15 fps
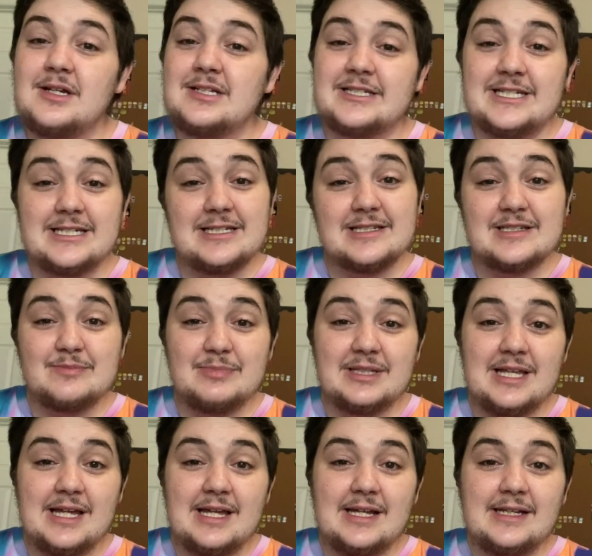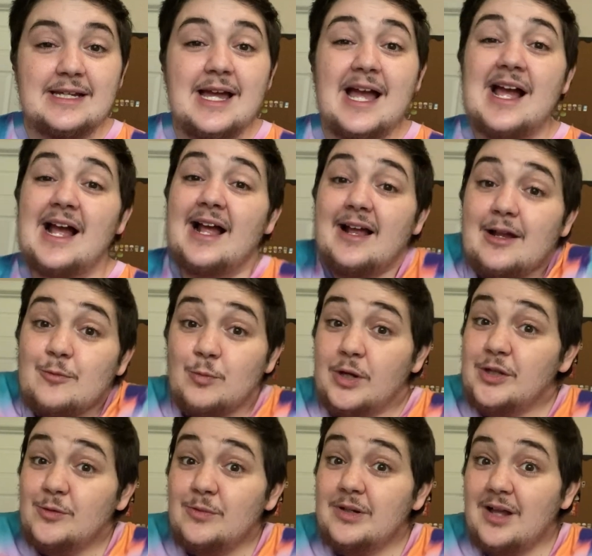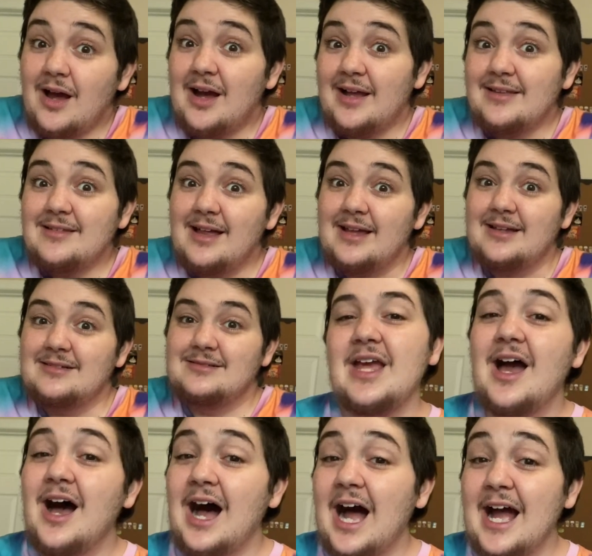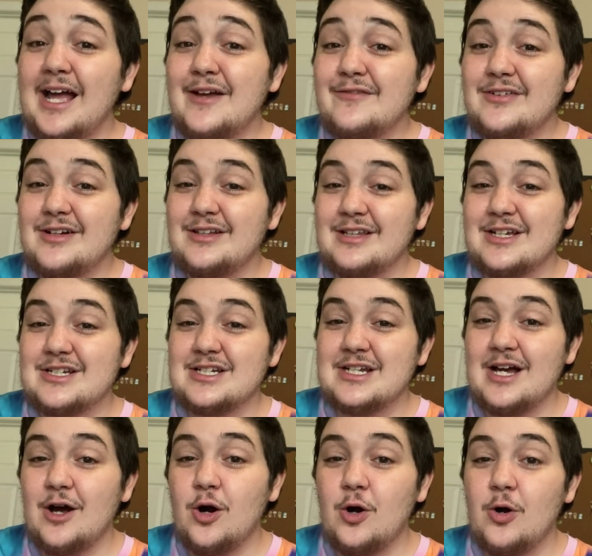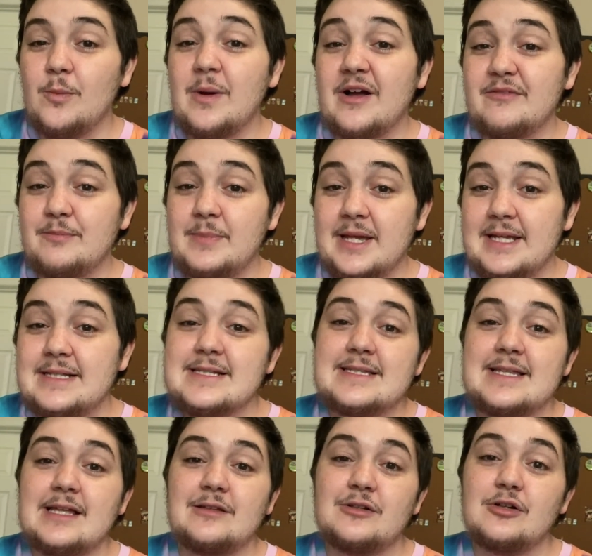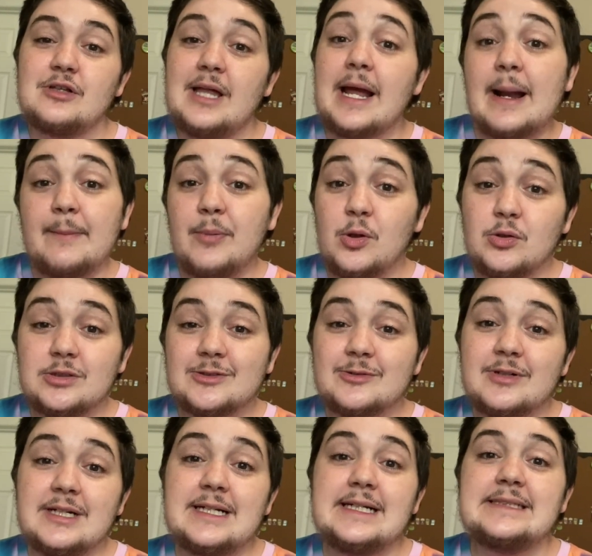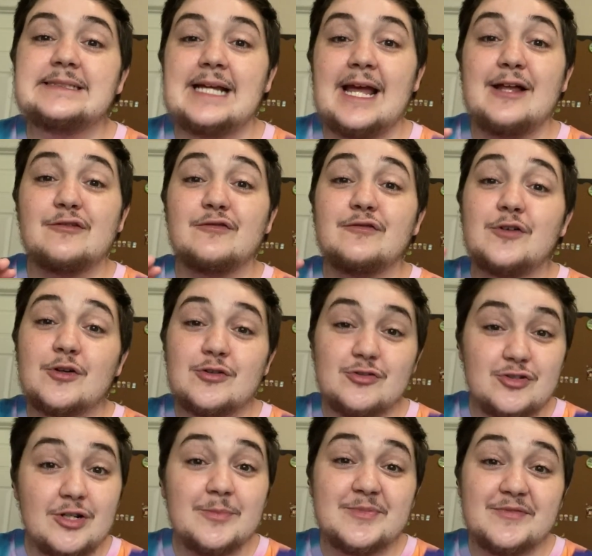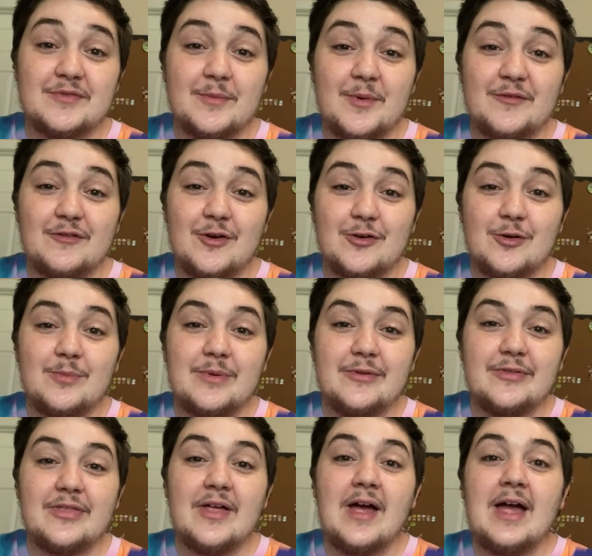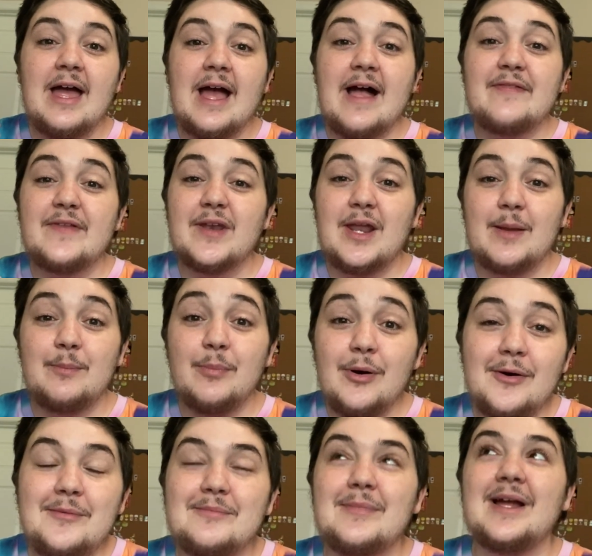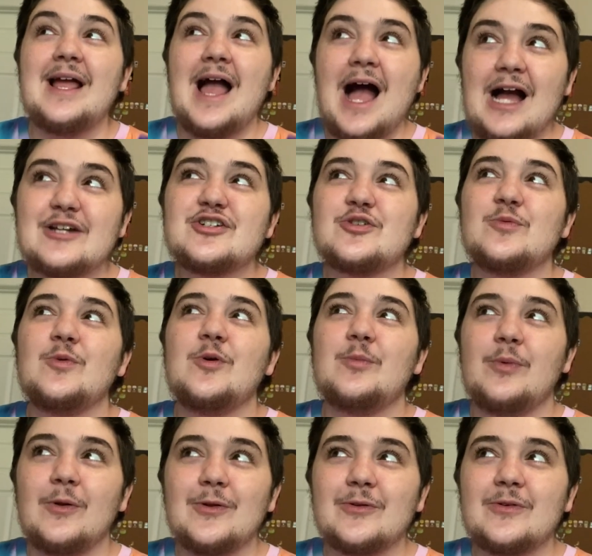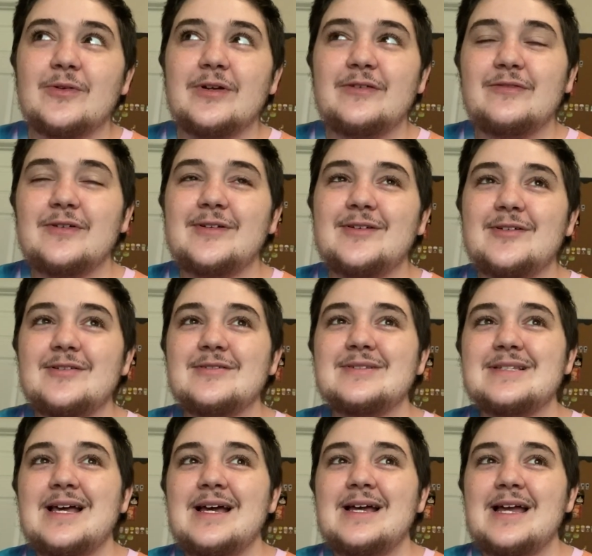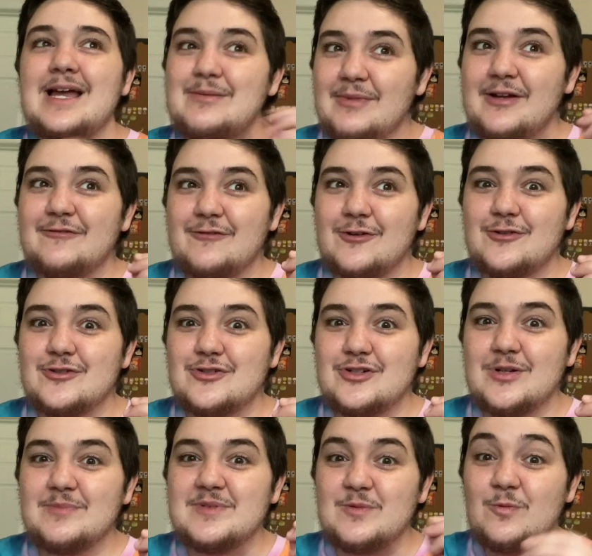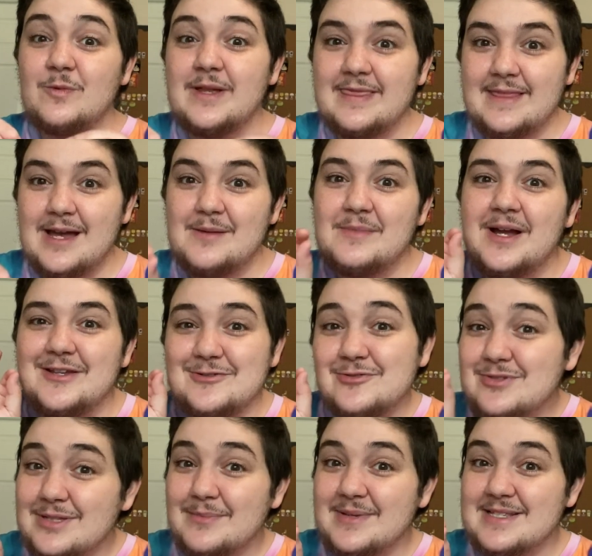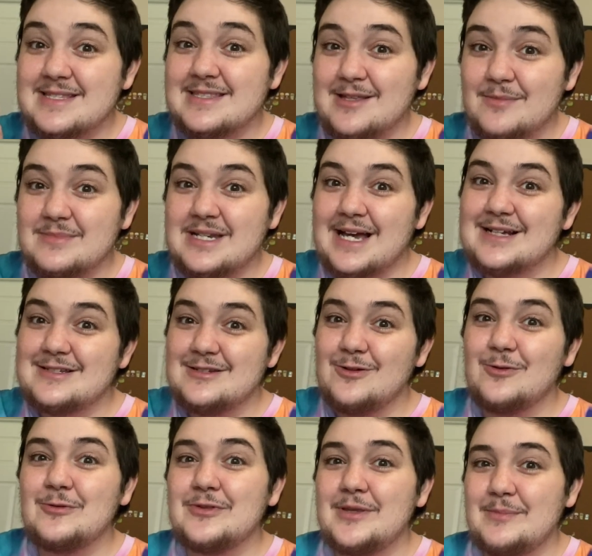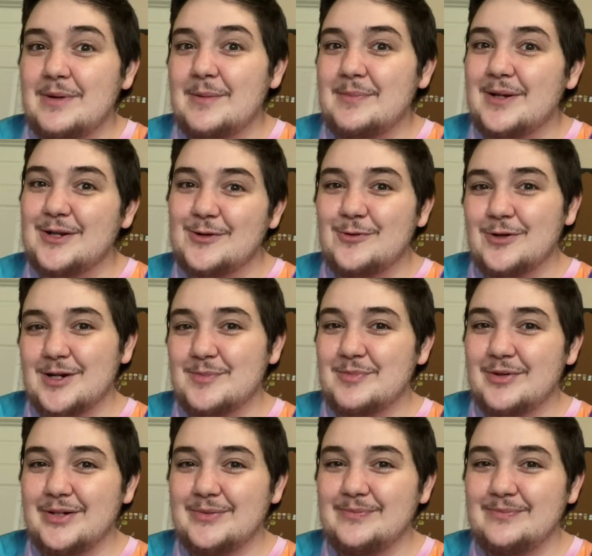to display, and what you want to highlight. I have a collection at home of pins that look like Polaroids and photo strips from a photo booth, and then I put my actual Polaroid photos and my photo strips with them. I use them as thumbtacks to hold them up on a corkboard.